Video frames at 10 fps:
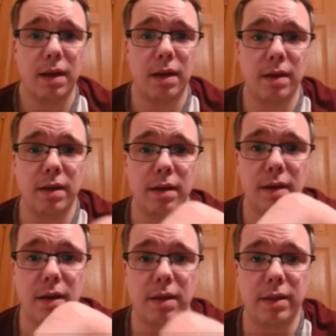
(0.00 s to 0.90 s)
and
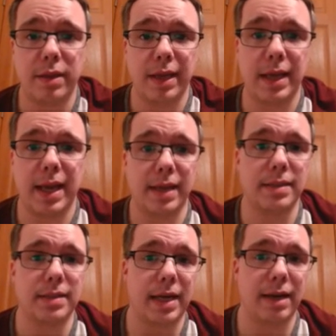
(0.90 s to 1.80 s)
they
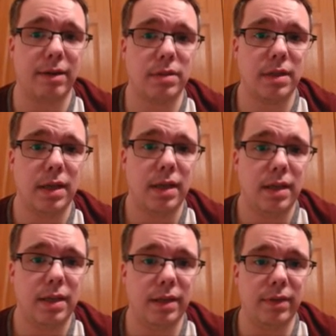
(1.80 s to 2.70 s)
cancel out,
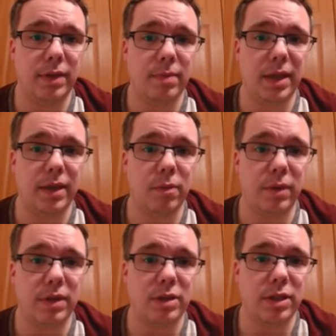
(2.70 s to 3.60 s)
leaving me
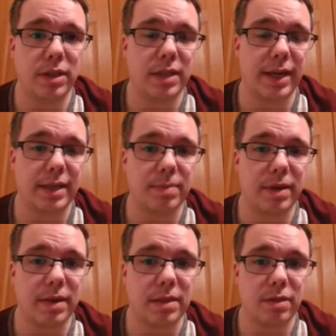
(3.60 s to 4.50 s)
with just an x
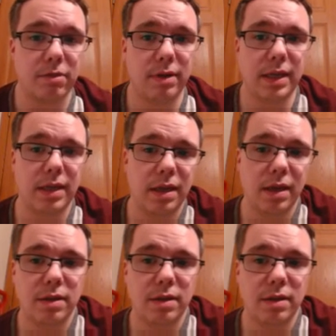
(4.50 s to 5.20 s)
plus 3.